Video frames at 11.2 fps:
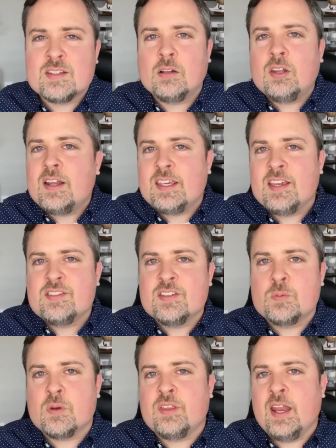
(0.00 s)
in a lot of
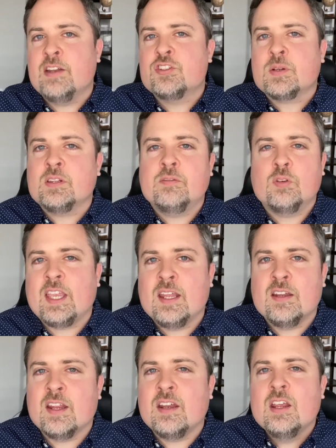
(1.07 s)
cases, with an entry level
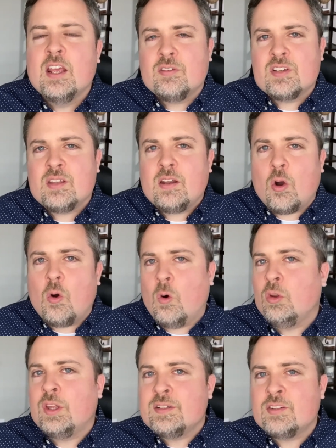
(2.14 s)
candidate, there's not a
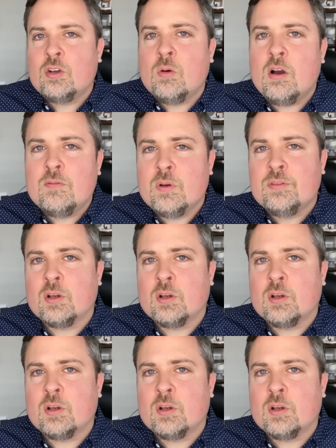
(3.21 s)
whole lot to go off with.